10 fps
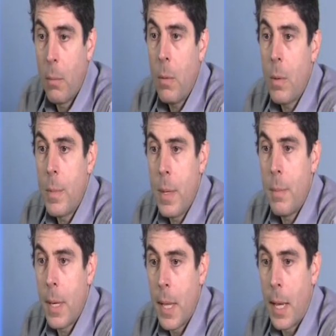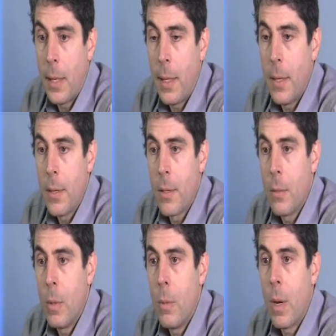And what we mean by that
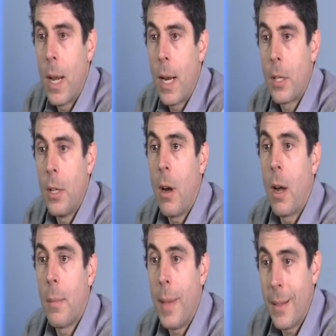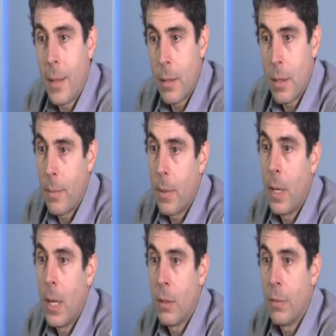is we want to actually augment some
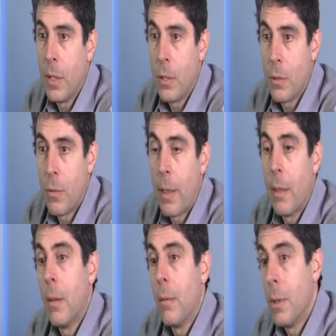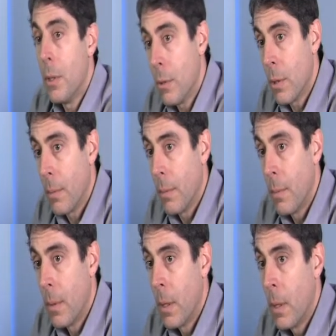of the nasal features rather than reduce them.
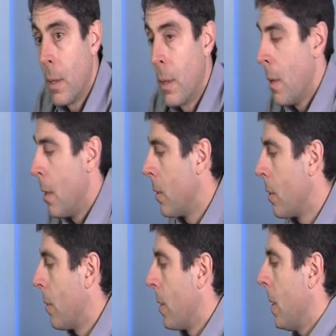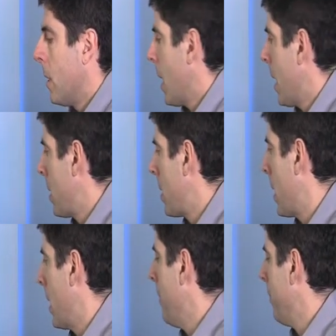So in this case
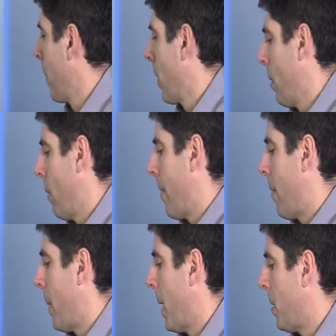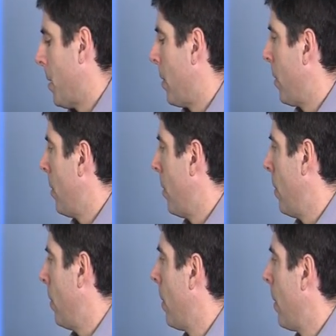study, we have a patient
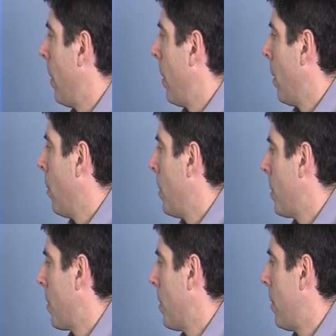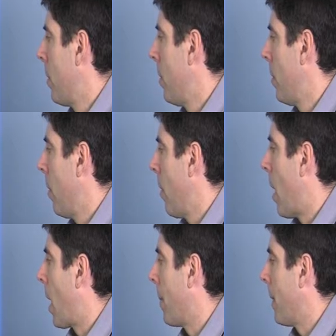who wished
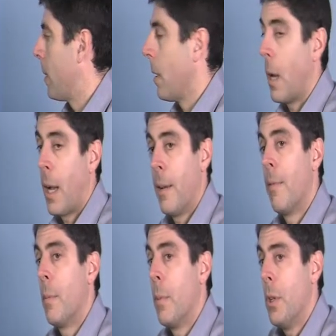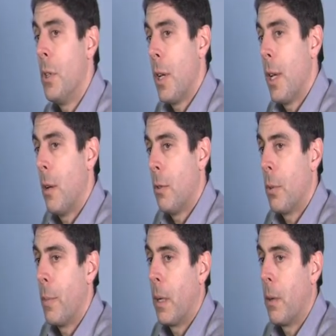to augment the height of her bridge and
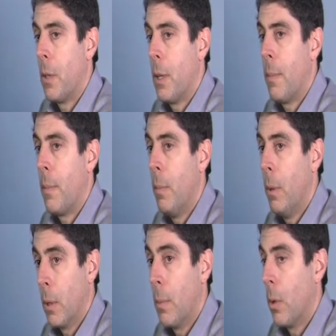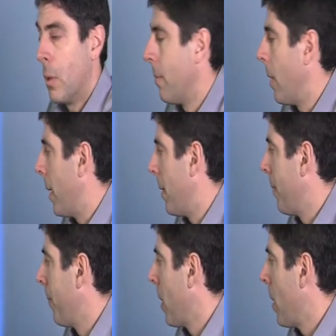also make her tip look more
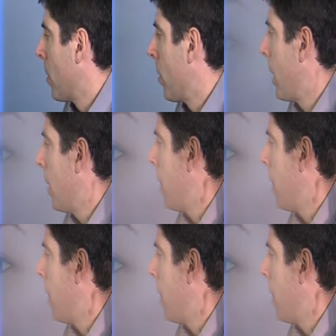defined. So